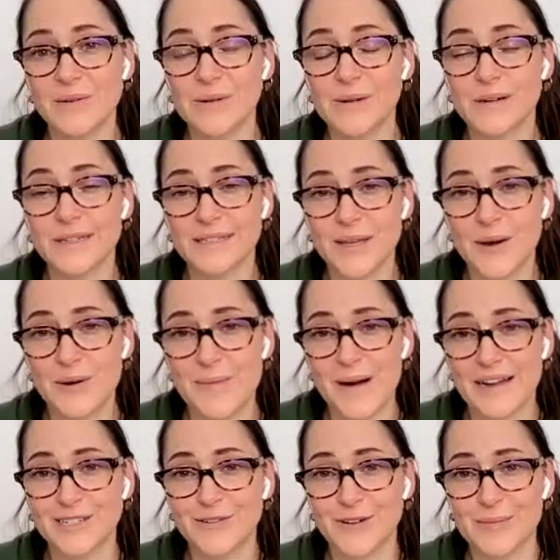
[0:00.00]
thank you so
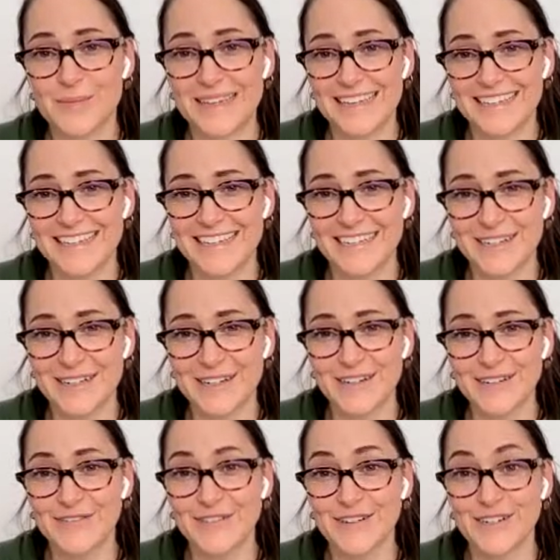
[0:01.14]
much for being
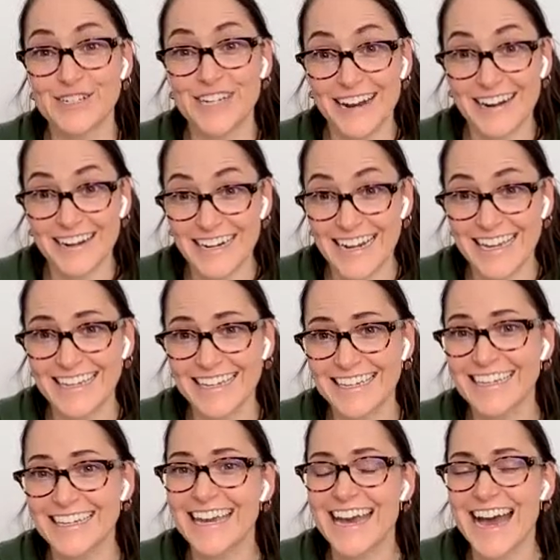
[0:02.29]
here, for
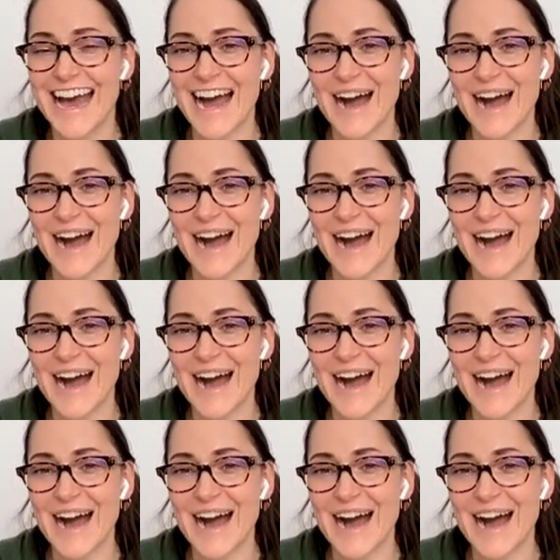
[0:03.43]
sharing,